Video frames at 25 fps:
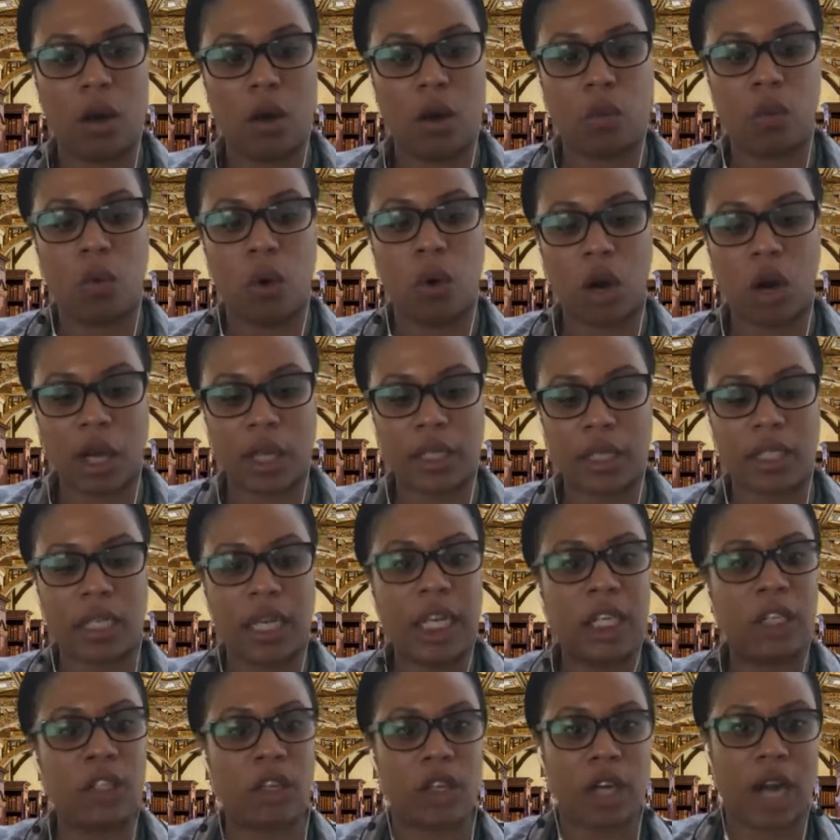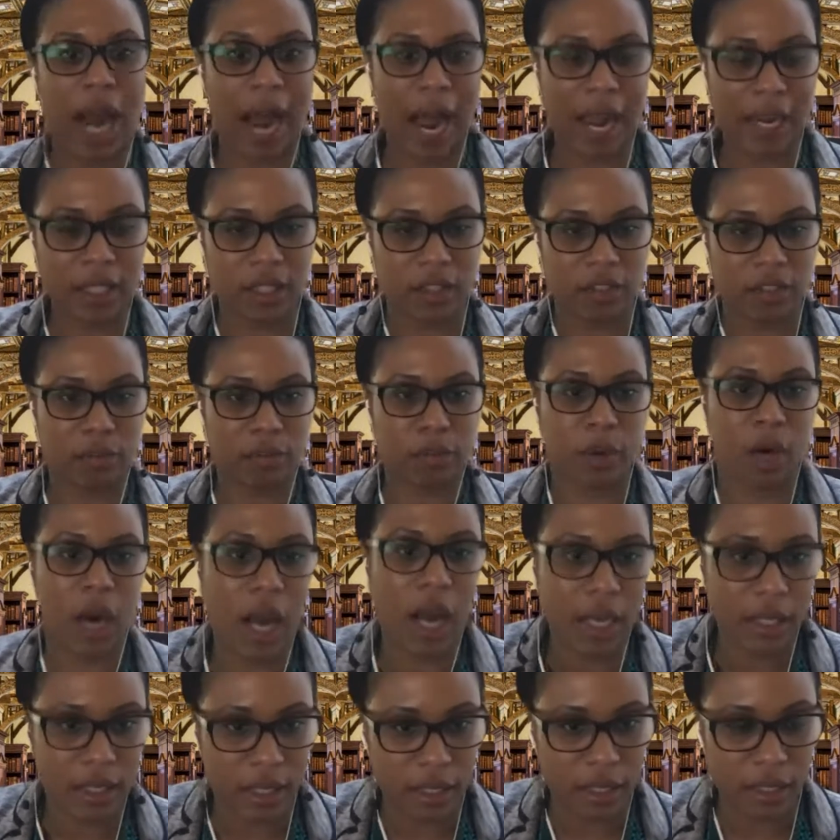want interactive
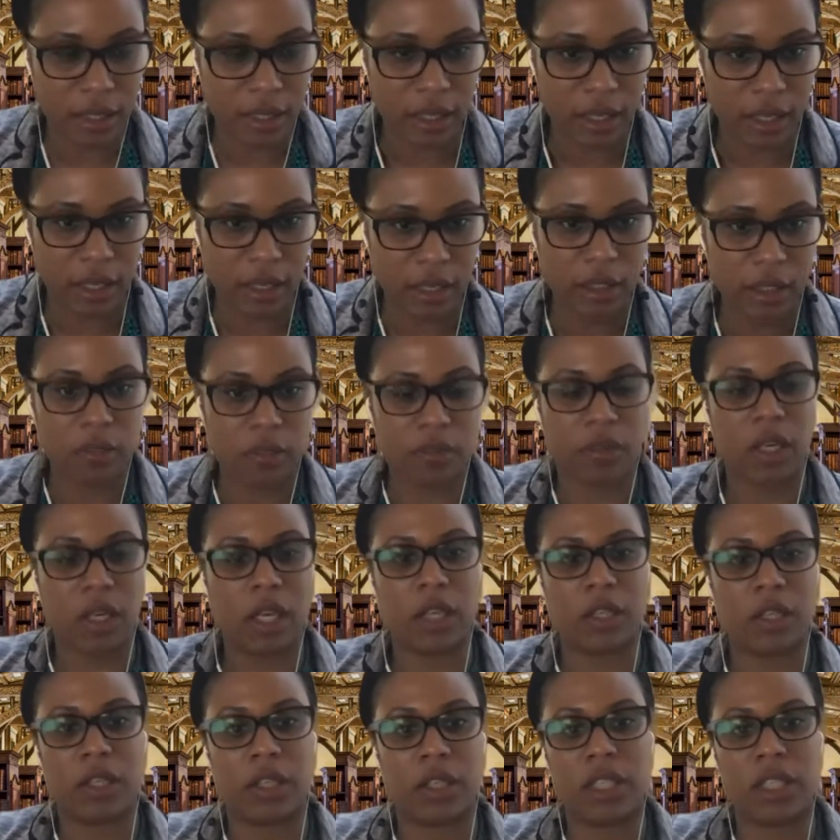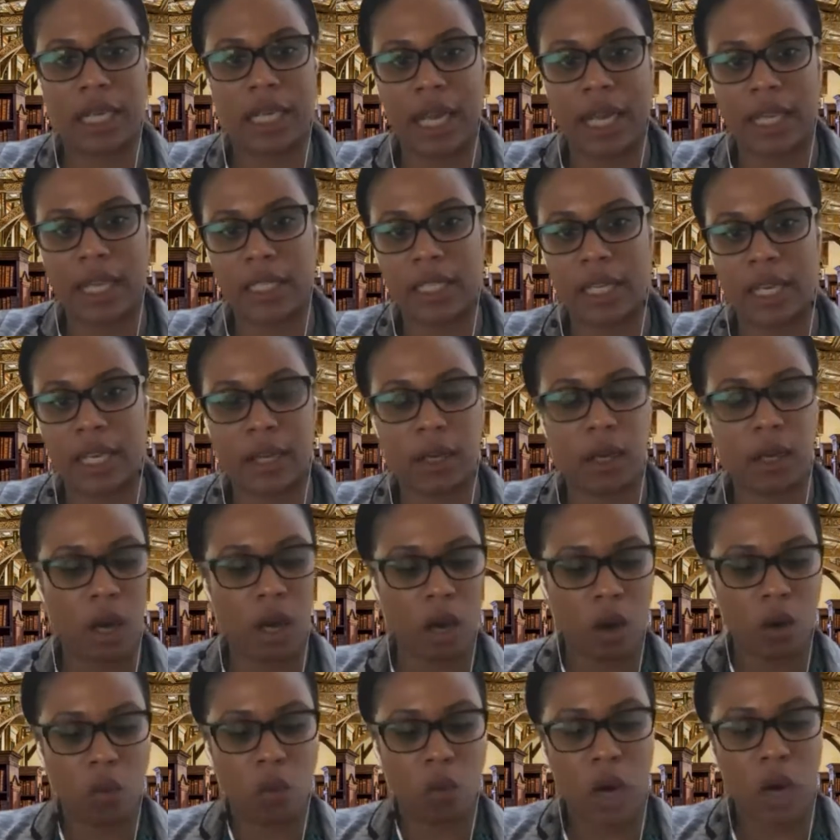processes for understanding
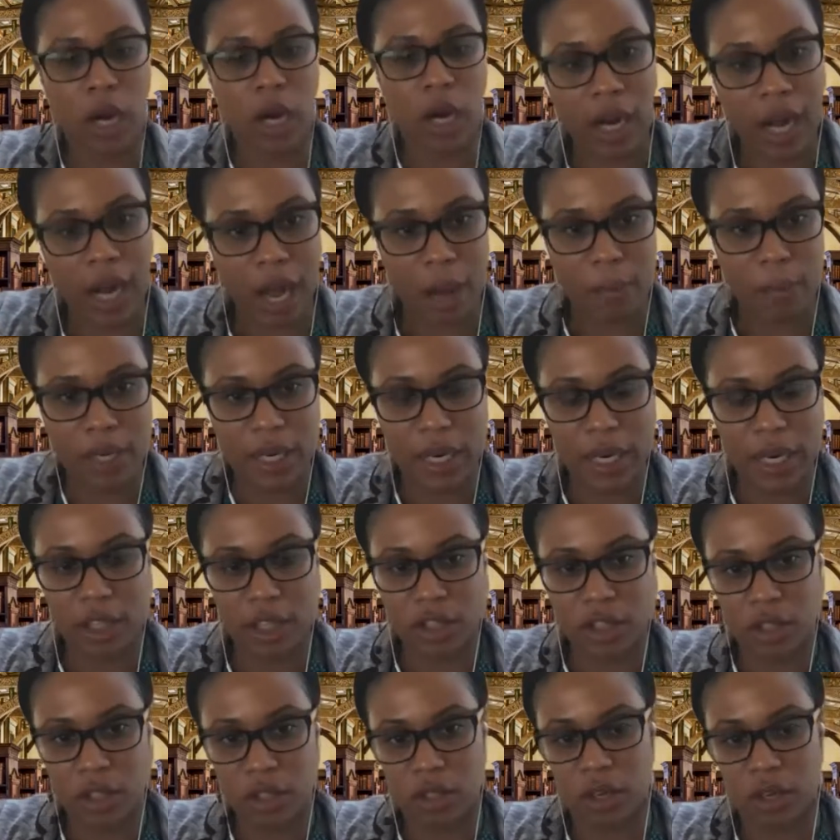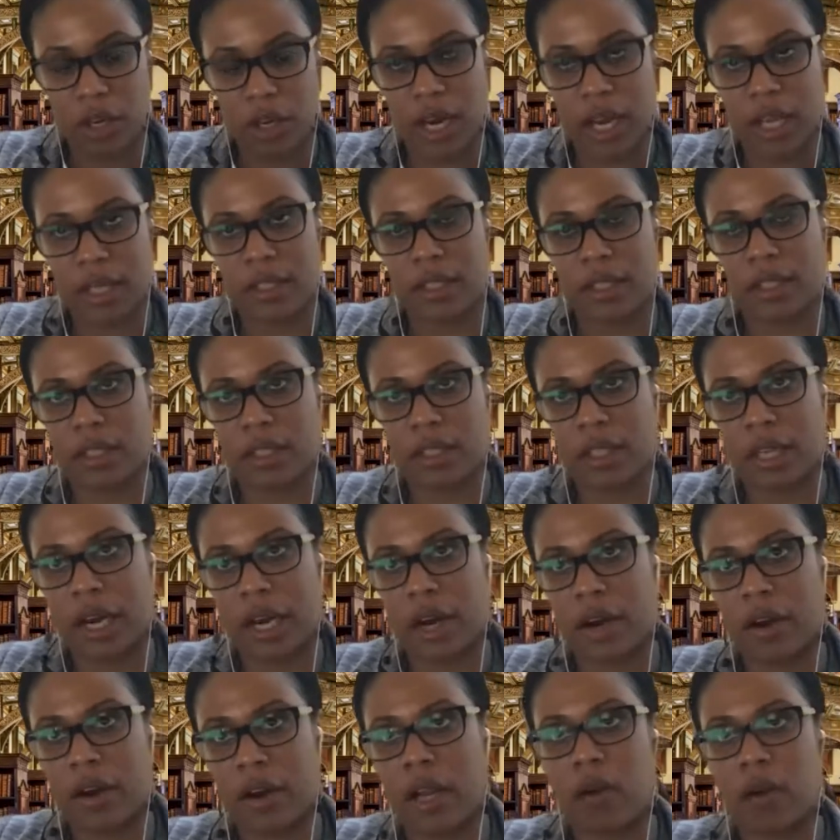what accommodations are
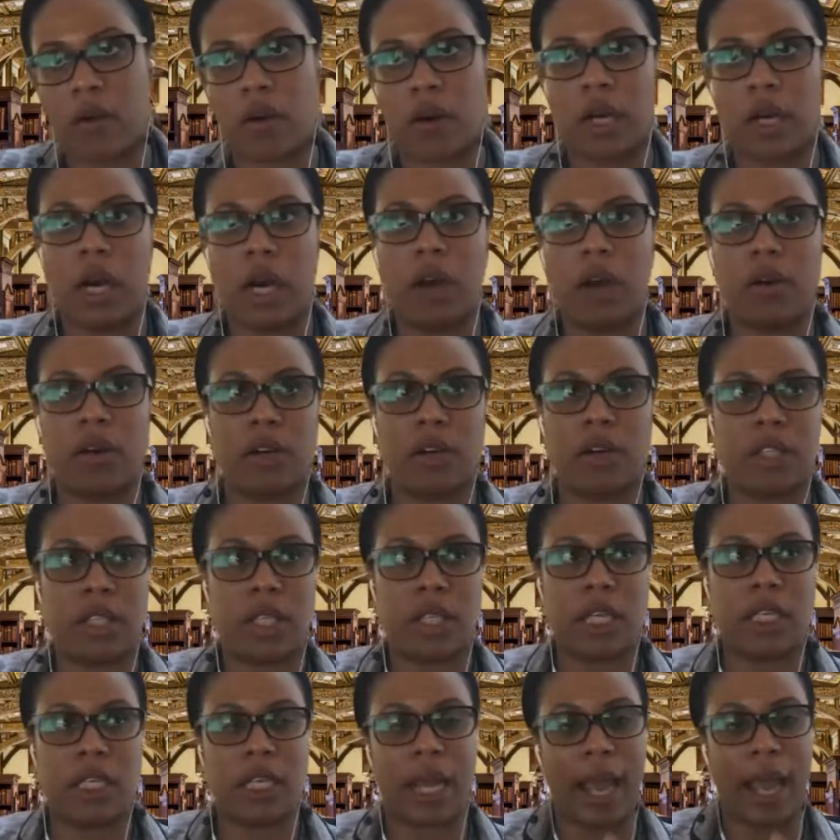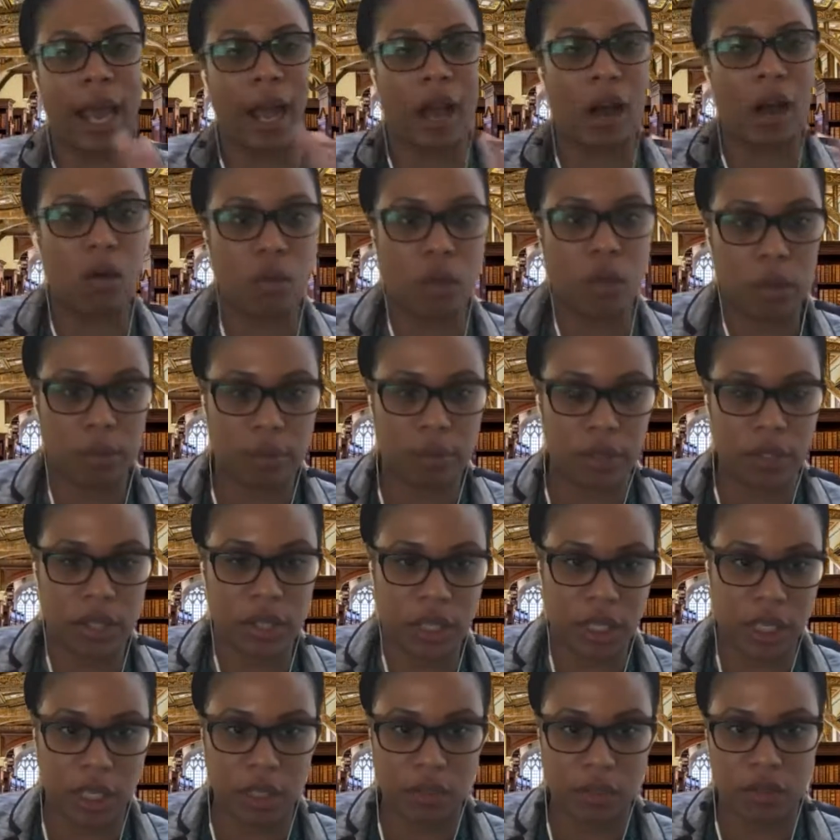necessary, or in understanding how one
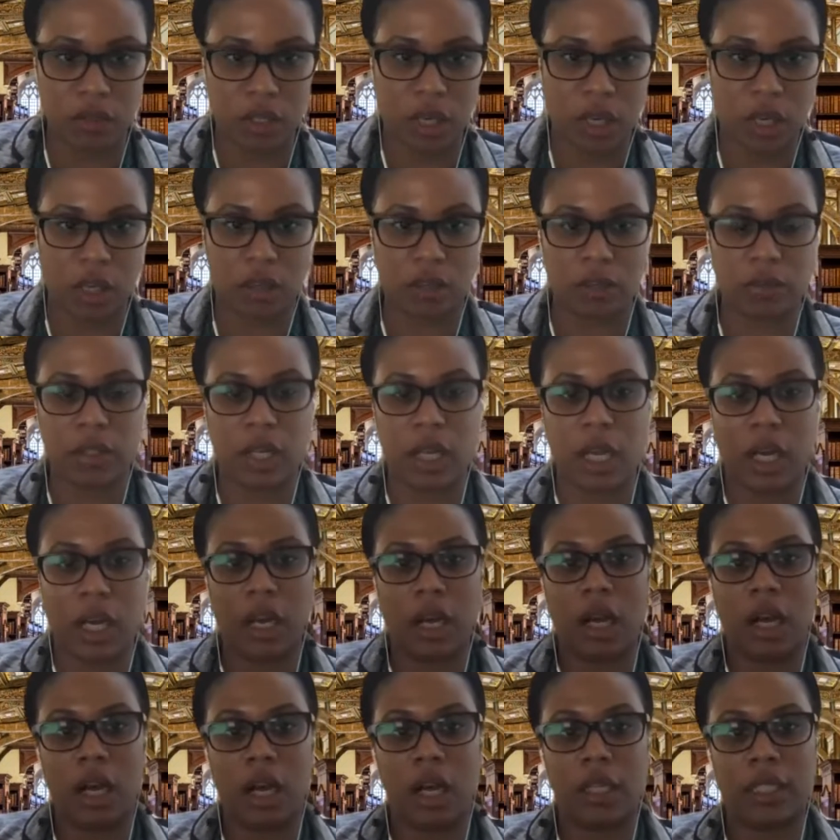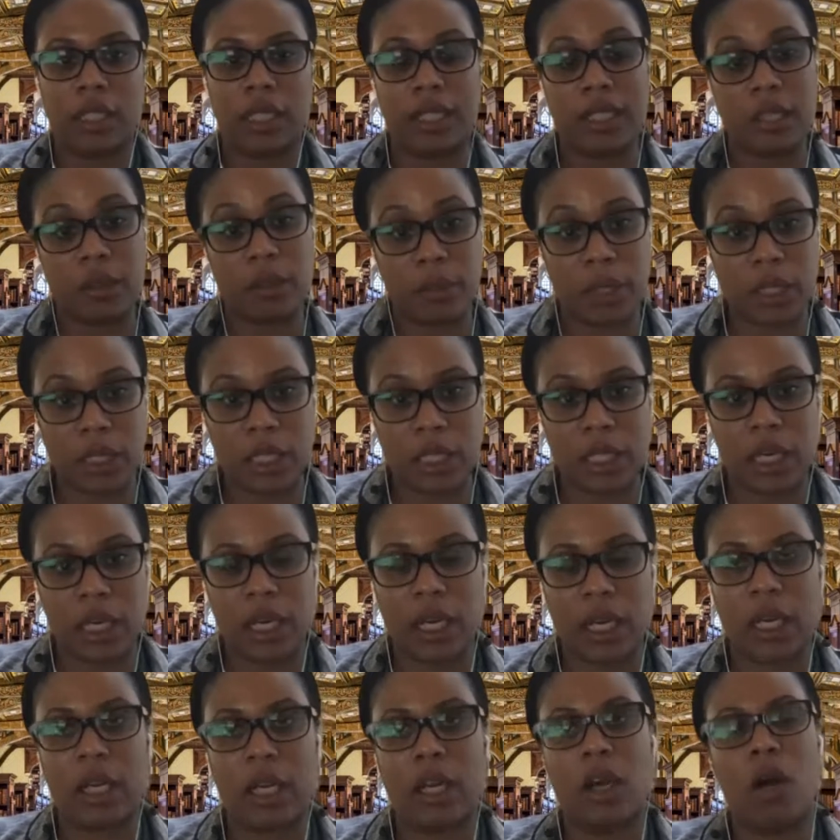perceives of
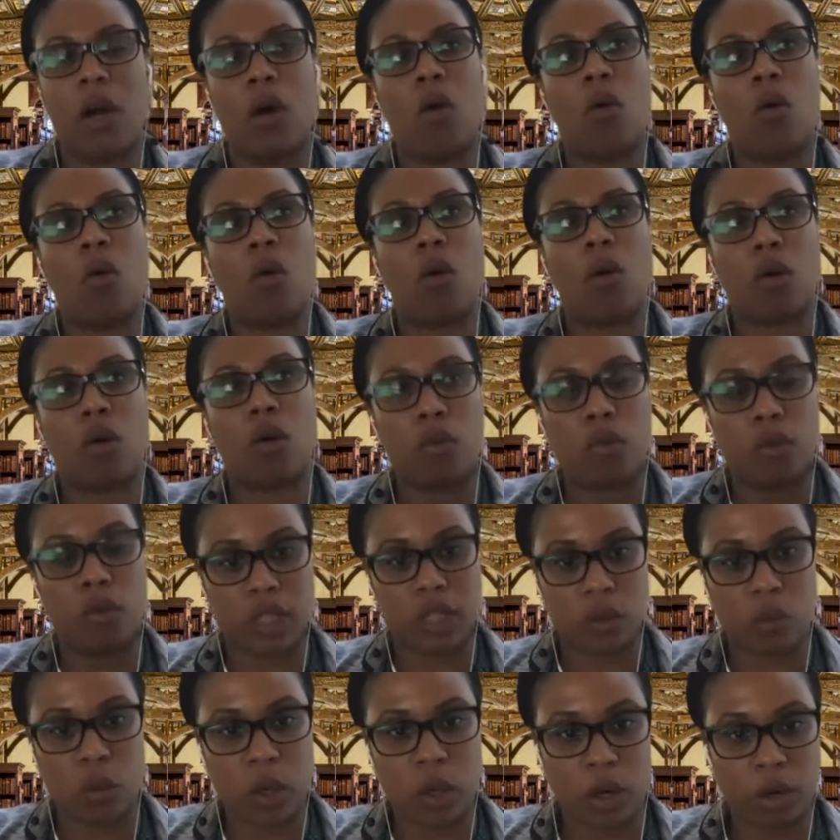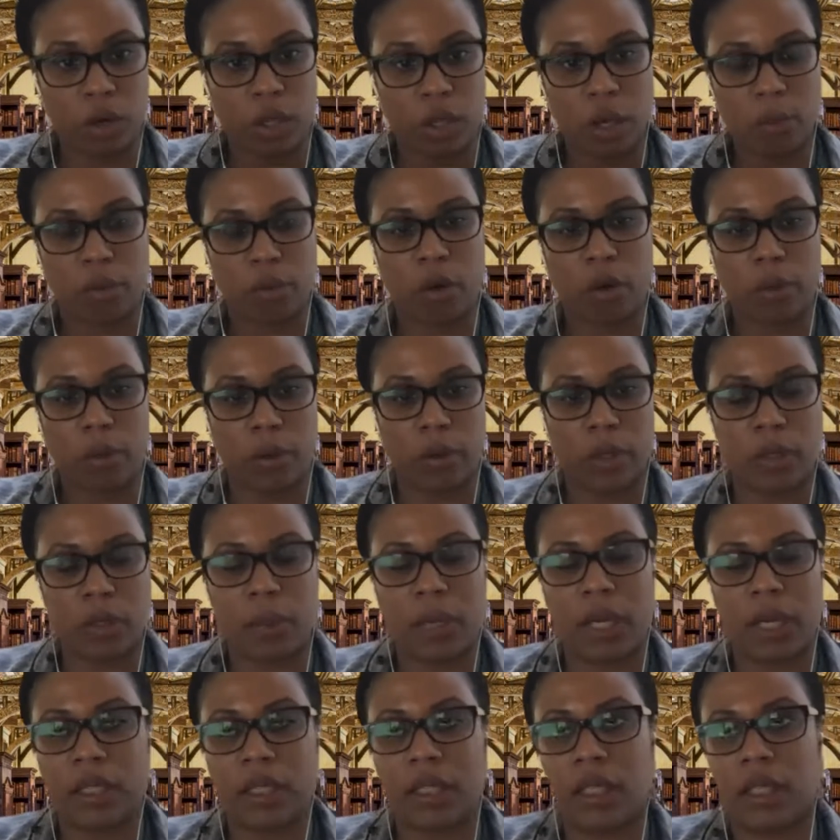disability, or what are the appropriate
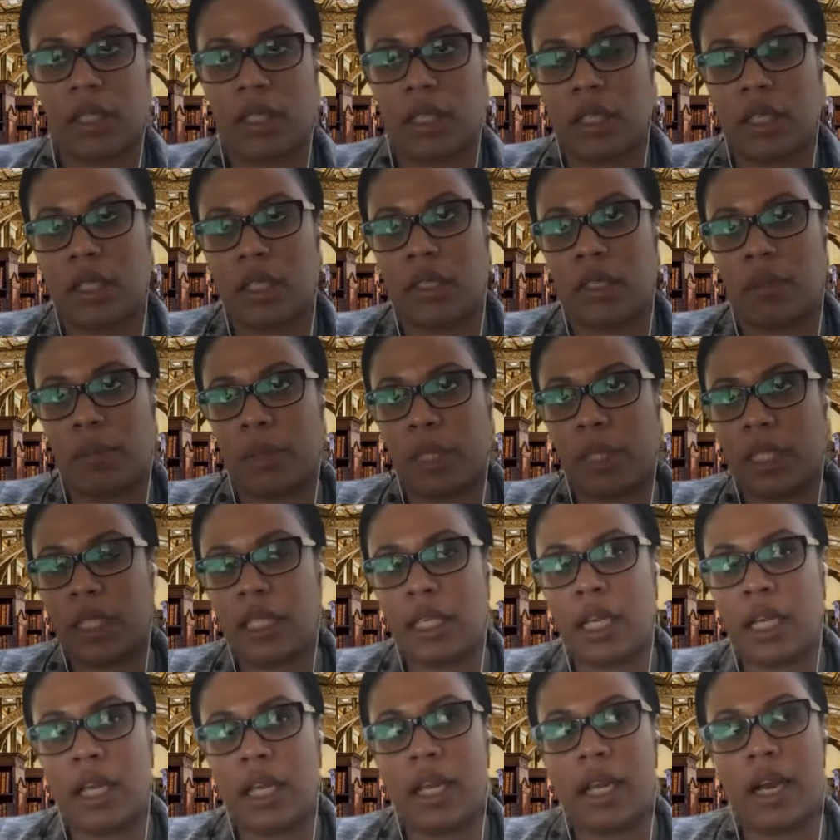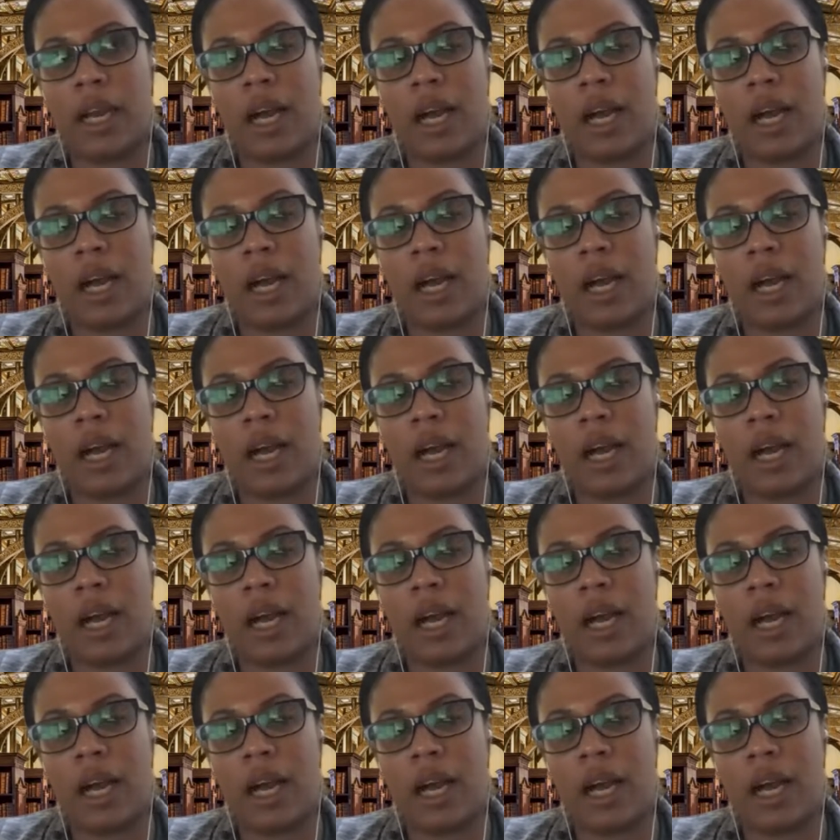responses to disability.